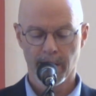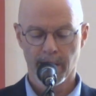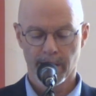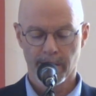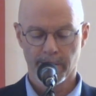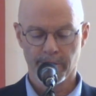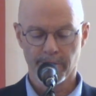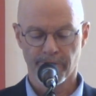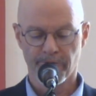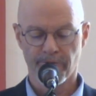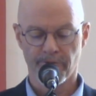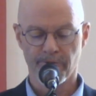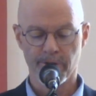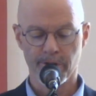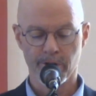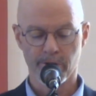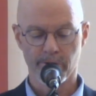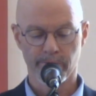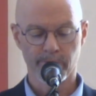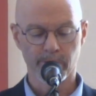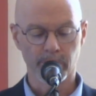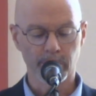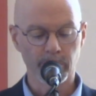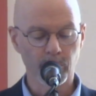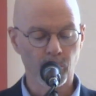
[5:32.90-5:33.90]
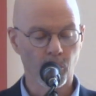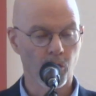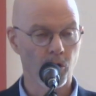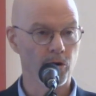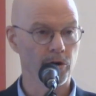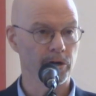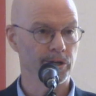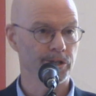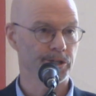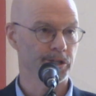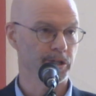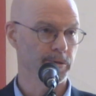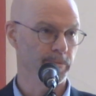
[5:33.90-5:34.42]
"The fear of the
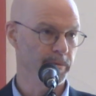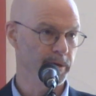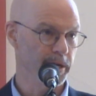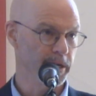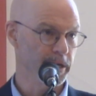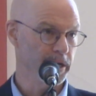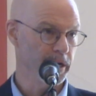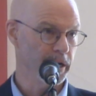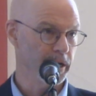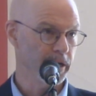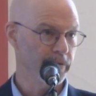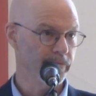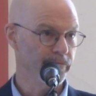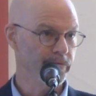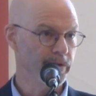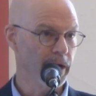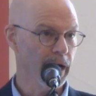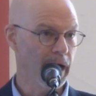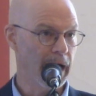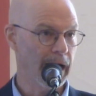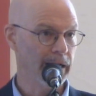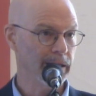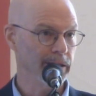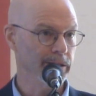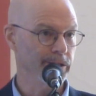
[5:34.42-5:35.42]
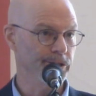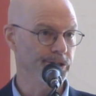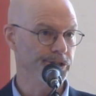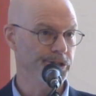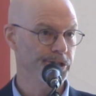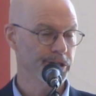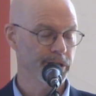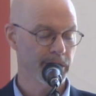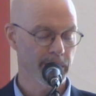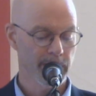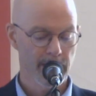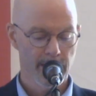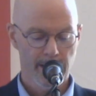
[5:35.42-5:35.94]
Lord is the beginning of
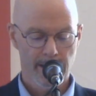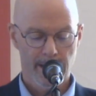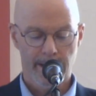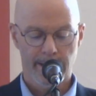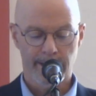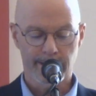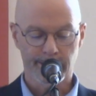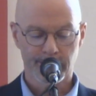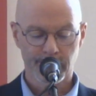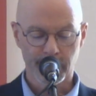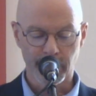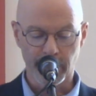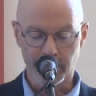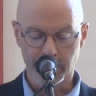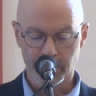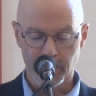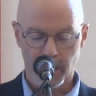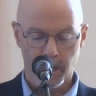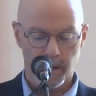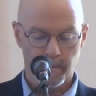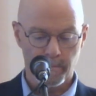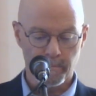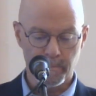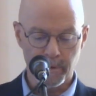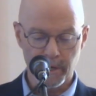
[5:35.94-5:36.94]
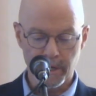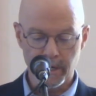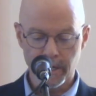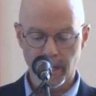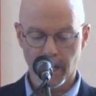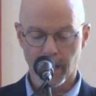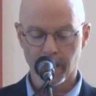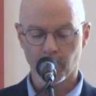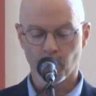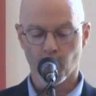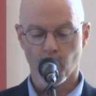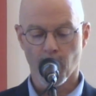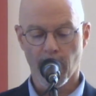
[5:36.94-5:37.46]
knowledge." It says, "Be
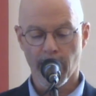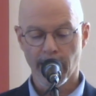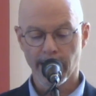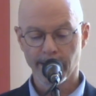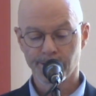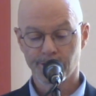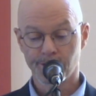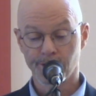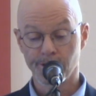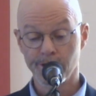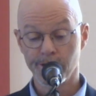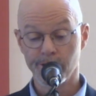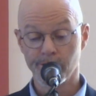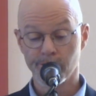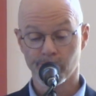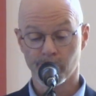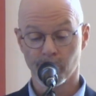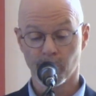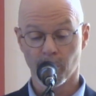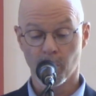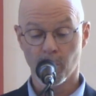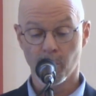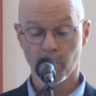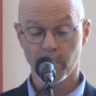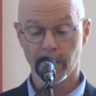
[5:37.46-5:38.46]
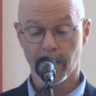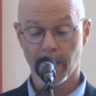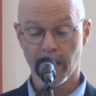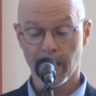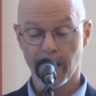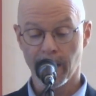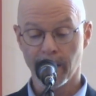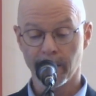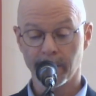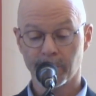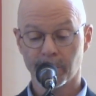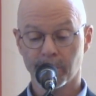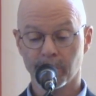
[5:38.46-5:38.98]
not wise in your own
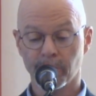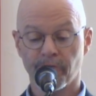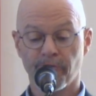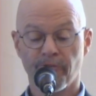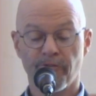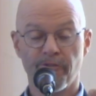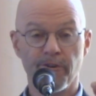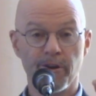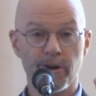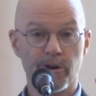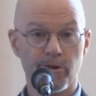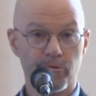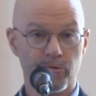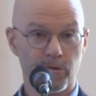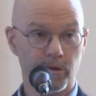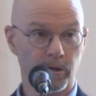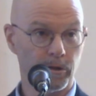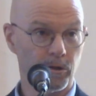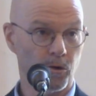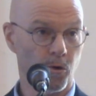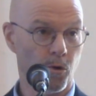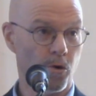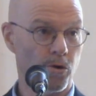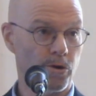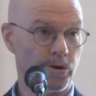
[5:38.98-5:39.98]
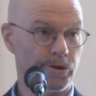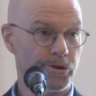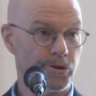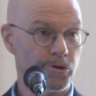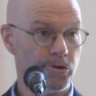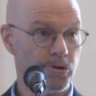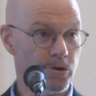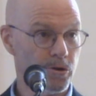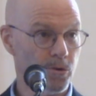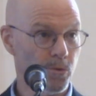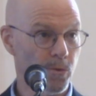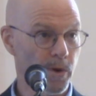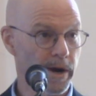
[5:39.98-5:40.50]
eyes. Fear the Lord.
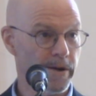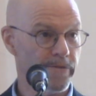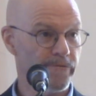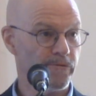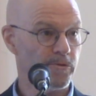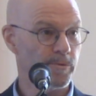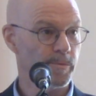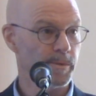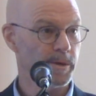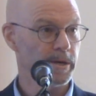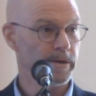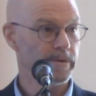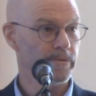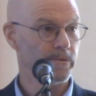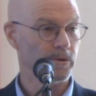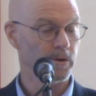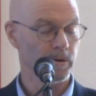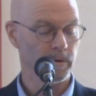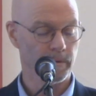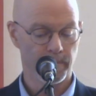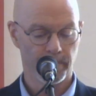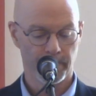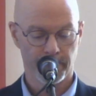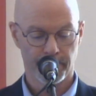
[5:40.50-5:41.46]
Turn away from evil."